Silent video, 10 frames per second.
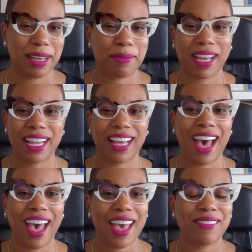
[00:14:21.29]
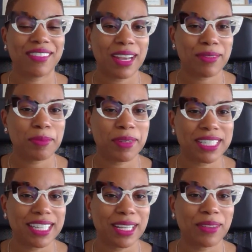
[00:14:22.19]
I'm like, I have never been
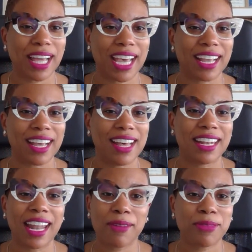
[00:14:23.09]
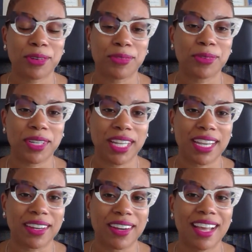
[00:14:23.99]
single, like not for a full
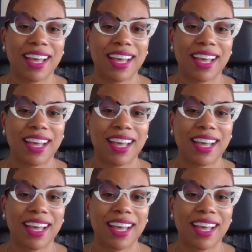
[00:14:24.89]
year.